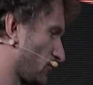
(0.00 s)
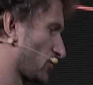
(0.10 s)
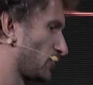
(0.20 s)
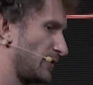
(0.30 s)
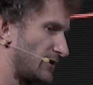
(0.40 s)

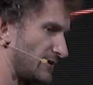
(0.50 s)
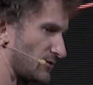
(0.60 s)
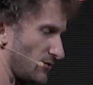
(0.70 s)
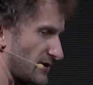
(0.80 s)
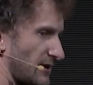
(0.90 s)
should build it
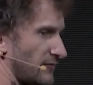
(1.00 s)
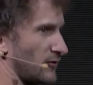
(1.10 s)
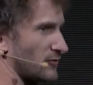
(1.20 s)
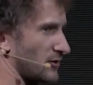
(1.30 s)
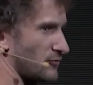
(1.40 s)
ourselves or
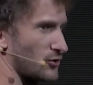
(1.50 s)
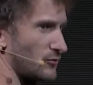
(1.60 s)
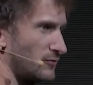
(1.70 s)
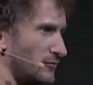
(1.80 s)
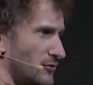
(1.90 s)
whether we
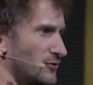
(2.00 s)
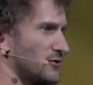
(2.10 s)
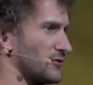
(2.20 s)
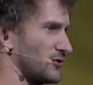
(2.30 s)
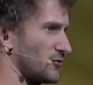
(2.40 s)
should use
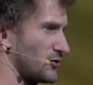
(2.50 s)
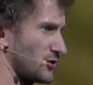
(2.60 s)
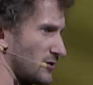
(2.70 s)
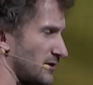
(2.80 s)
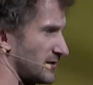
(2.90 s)
a
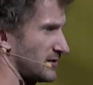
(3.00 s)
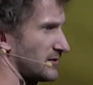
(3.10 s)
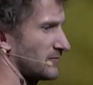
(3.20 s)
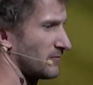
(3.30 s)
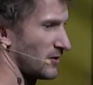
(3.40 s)
solution that
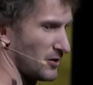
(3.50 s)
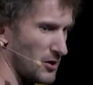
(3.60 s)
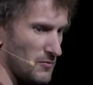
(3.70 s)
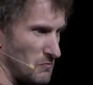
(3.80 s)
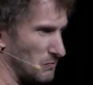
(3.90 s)
is
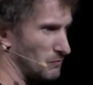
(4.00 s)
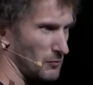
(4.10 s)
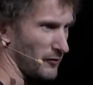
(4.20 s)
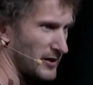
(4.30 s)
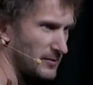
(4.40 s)

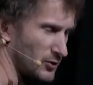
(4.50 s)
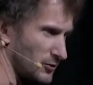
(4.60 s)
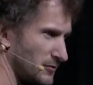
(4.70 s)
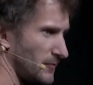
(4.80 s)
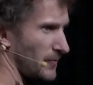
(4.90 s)

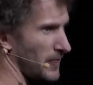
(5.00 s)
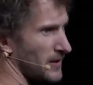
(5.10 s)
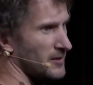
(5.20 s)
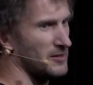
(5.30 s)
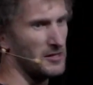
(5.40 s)
available.
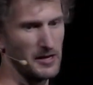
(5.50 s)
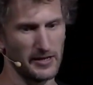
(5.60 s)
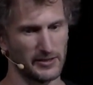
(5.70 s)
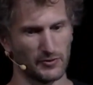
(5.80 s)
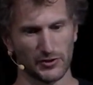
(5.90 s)
And
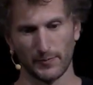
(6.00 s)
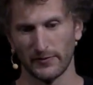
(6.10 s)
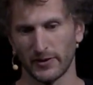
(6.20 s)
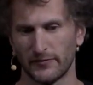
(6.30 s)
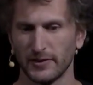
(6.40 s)
there was a
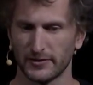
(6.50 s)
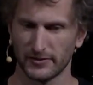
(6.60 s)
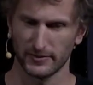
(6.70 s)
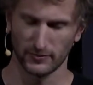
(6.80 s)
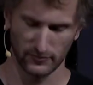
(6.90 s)
perfect fit
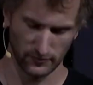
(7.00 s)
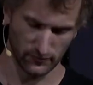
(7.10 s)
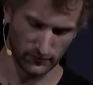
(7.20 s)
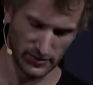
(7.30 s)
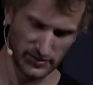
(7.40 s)

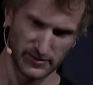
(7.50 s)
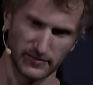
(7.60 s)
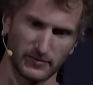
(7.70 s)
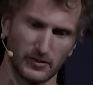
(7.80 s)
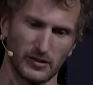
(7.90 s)
with
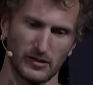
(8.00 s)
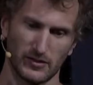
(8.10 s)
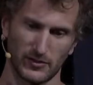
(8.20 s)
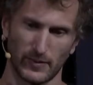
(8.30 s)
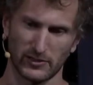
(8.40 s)

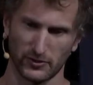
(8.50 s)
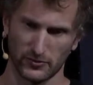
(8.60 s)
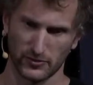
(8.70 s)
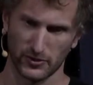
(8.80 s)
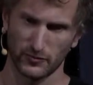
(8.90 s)
Specter,
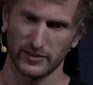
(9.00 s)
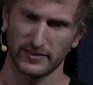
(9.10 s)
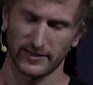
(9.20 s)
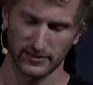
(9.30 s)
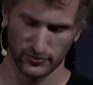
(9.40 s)
so we
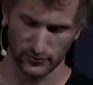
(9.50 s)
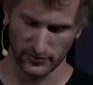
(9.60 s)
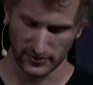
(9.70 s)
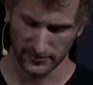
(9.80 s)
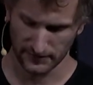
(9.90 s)
decided to use that.